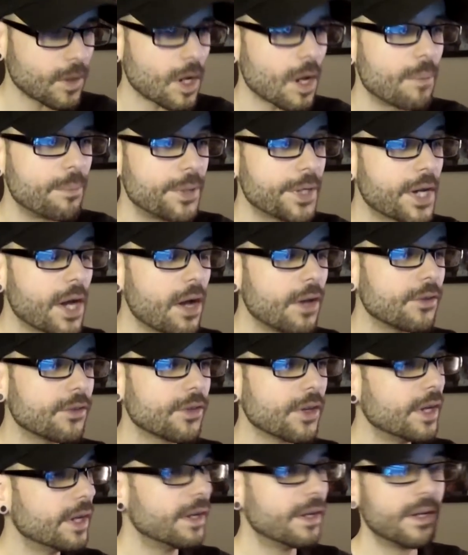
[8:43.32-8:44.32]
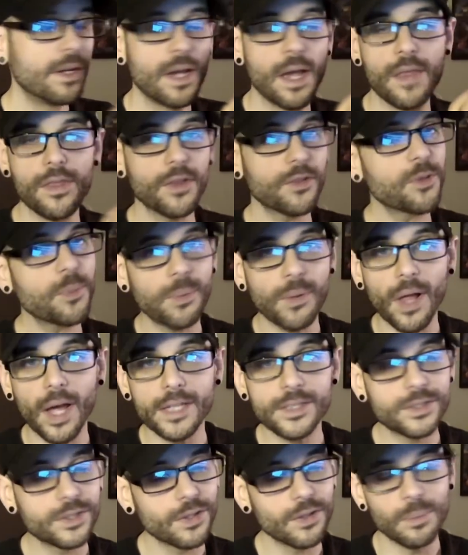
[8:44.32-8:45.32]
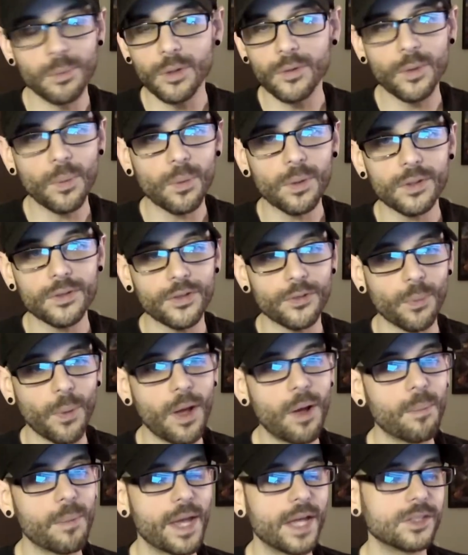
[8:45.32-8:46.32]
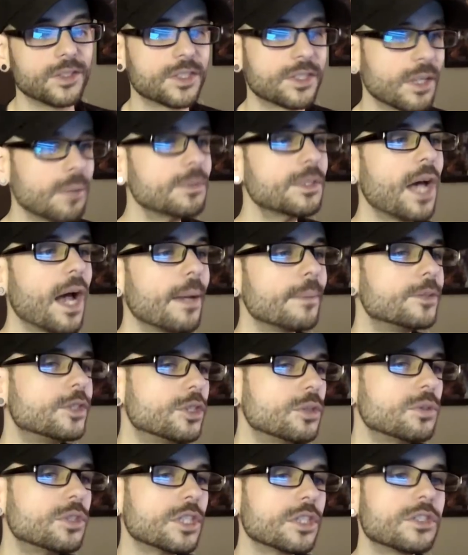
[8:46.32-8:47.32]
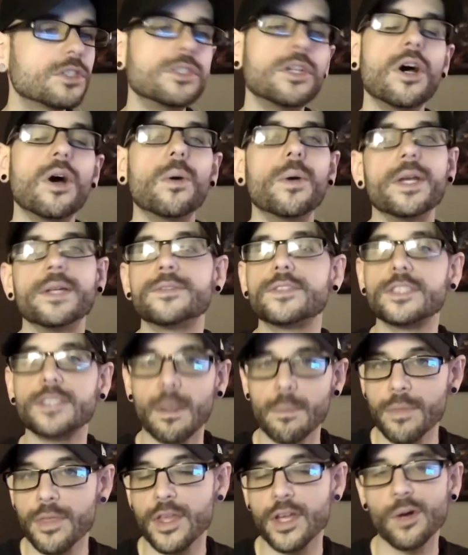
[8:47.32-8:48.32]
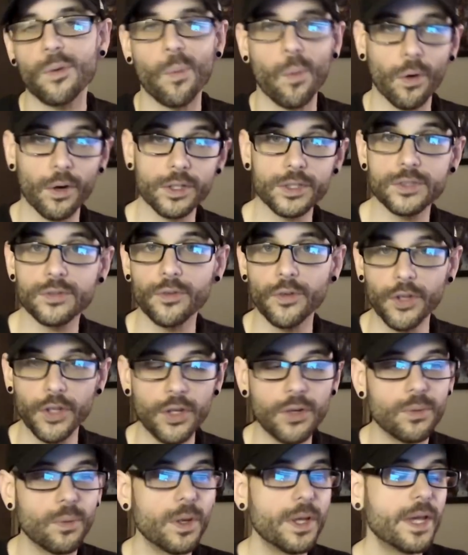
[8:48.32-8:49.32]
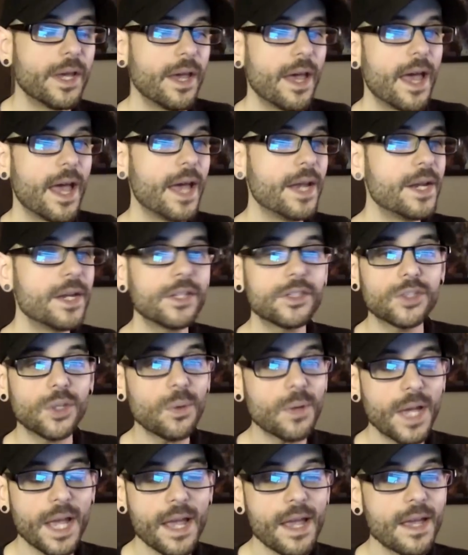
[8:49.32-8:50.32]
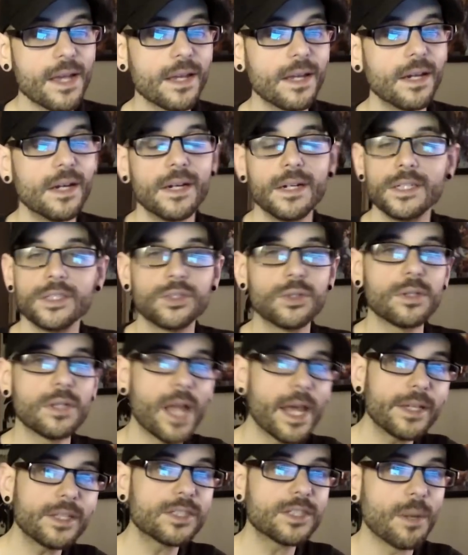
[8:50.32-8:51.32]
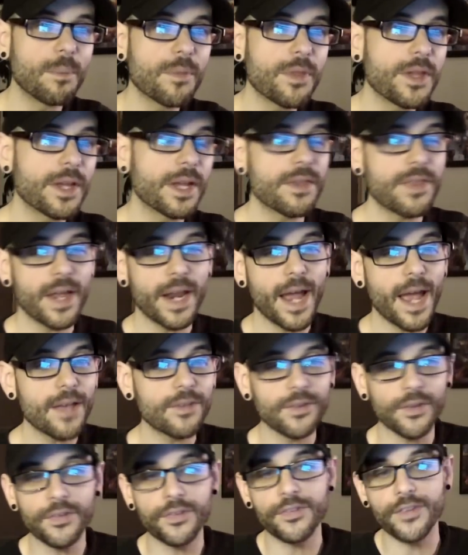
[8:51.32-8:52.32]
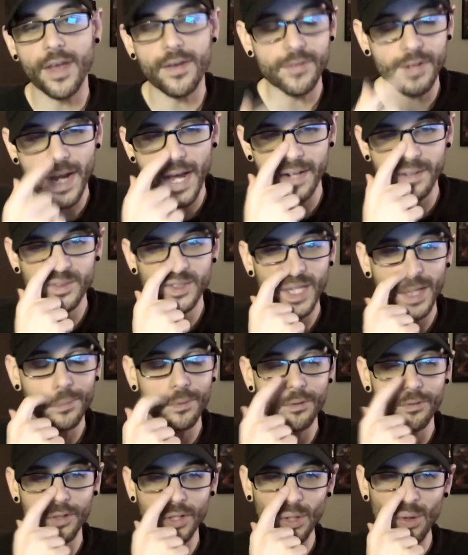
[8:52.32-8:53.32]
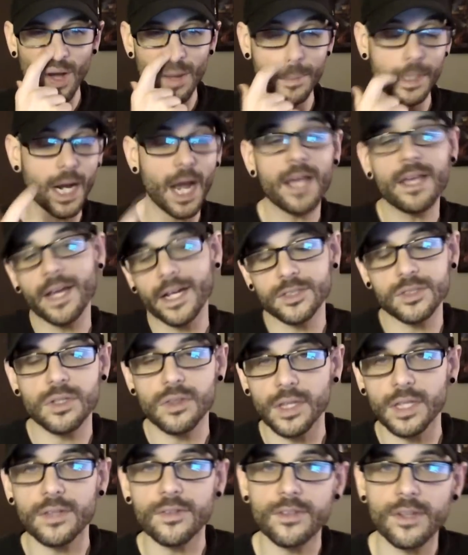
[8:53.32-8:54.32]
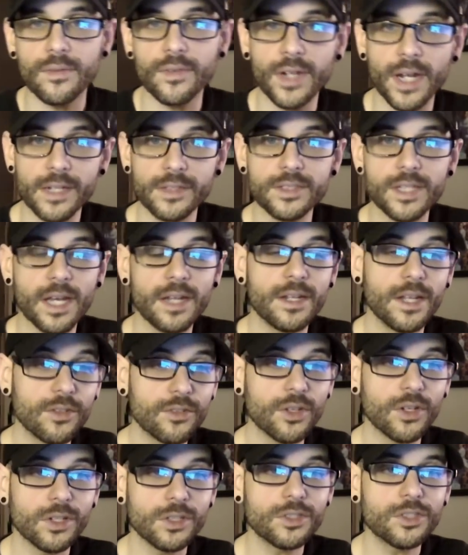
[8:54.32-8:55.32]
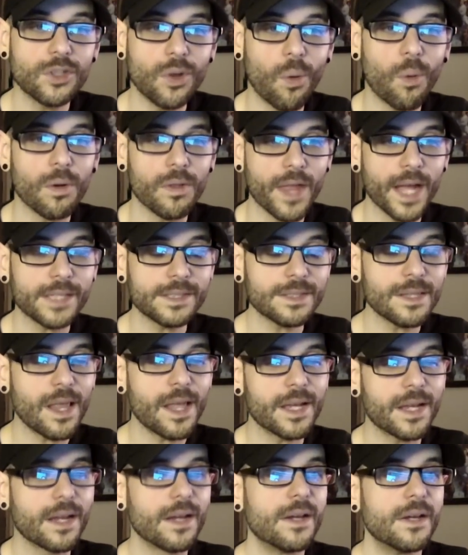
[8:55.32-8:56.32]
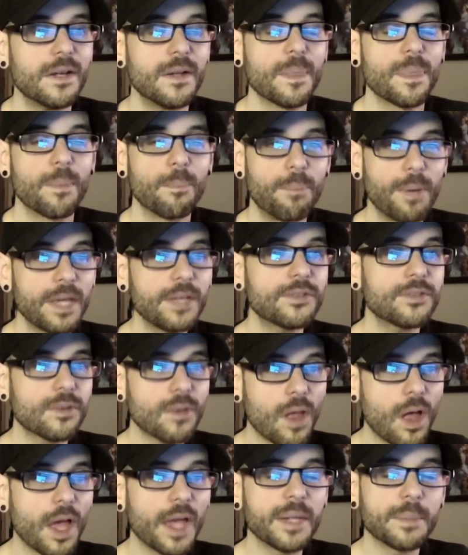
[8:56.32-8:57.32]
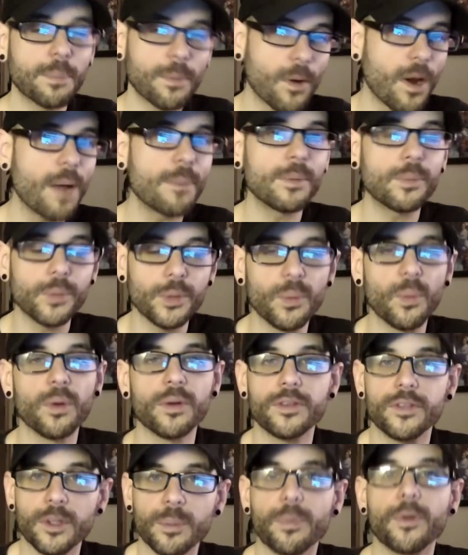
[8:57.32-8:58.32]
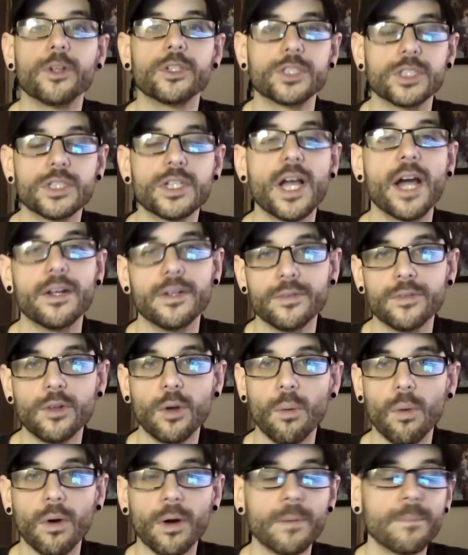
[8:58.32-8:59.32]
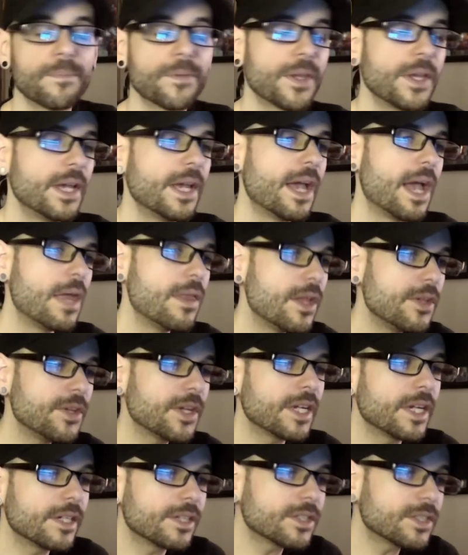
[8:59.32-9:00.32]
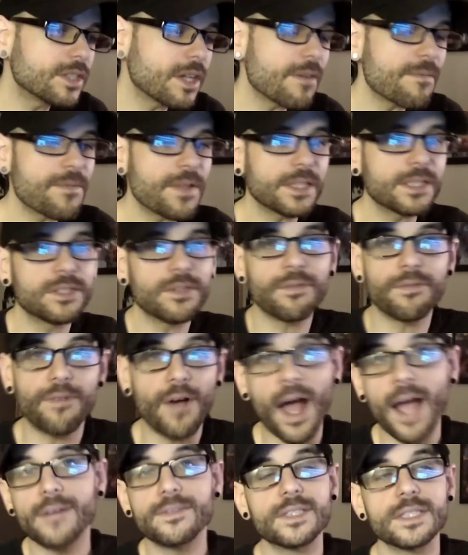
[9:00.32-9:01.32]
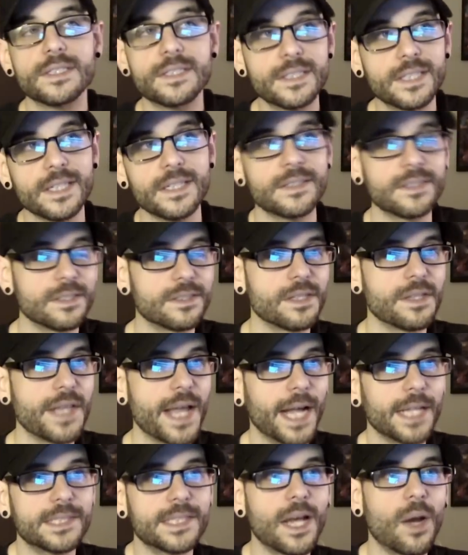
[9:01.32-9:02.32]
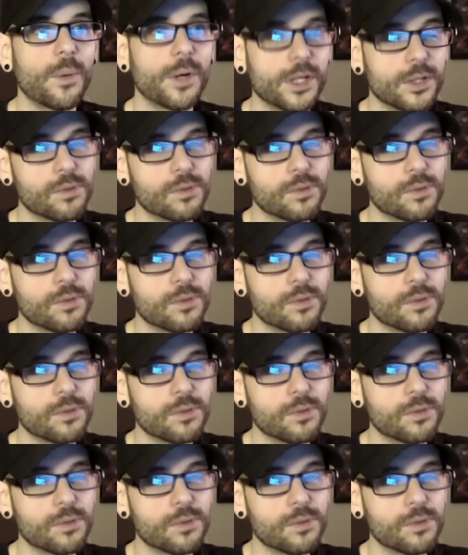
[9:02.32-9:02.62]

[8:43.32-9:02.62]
Because, and this applies to the movie world as well, man, sometimes you just know if something works for you. And it is okay to like something that has a seven out of ten review. I mean, I actually think a seven out of ten is a good score. That's like baseline, probably worth your purchase kind of score. And then you get into stuff that's the fives and sixes, and that's how it